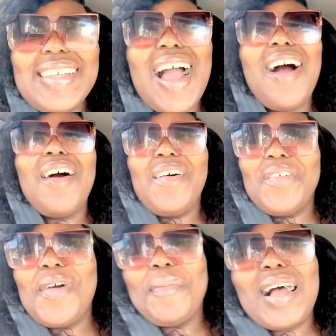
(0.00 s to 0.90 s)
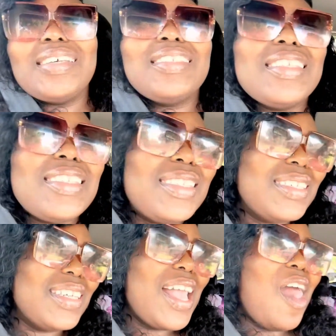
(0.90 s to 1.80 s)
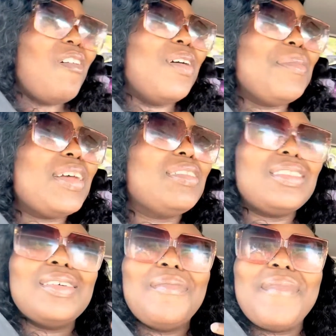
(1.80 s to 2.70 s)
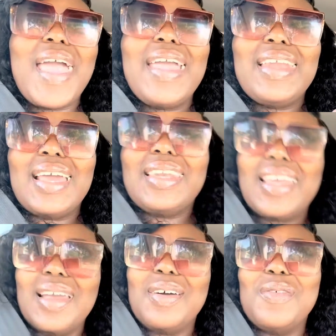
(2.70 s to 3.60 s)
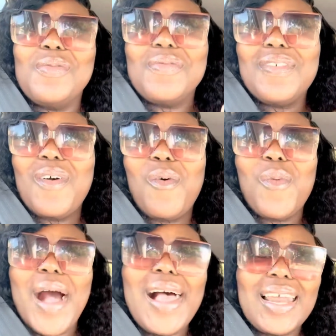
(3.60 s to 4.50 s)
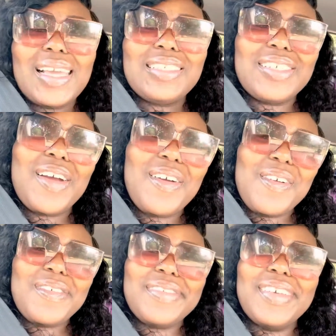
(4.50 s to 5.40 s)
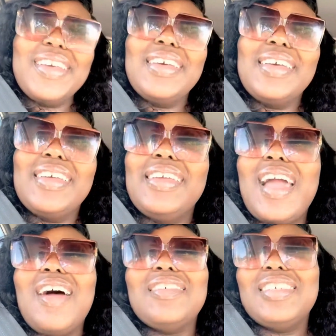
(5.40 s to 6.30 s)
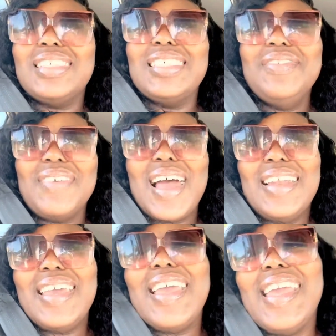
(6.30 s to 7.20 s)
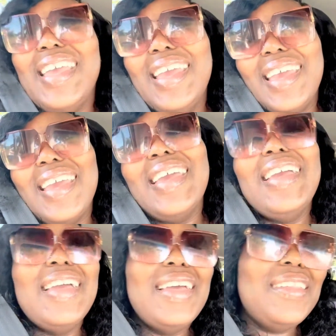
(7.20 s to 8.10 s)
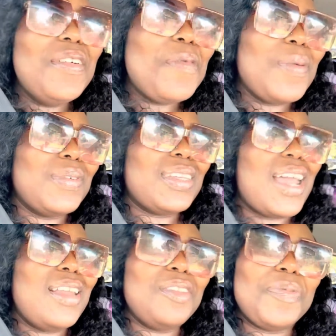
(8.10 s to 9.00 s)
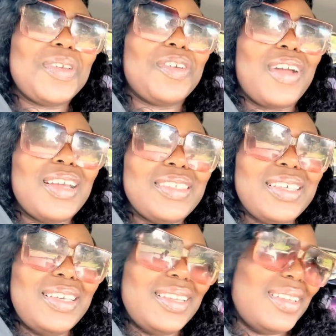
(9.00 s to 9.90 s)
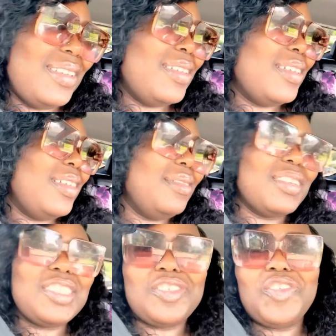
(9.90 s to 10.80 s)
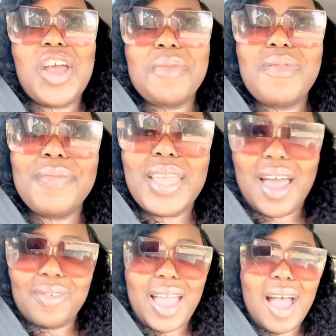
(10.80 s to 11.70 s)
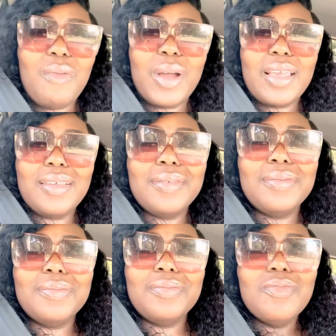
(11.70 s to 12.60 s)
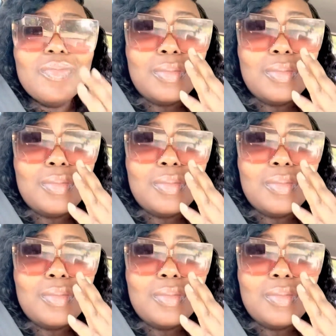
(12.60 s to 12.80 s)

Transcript: Y'all, when my sister. Like when my sister yeah. made that damn so wide ass turn, y'all should have seen what I did. This bitch was like, this bitch crazy. My sister tried to put me out on the highway. I didn't know her.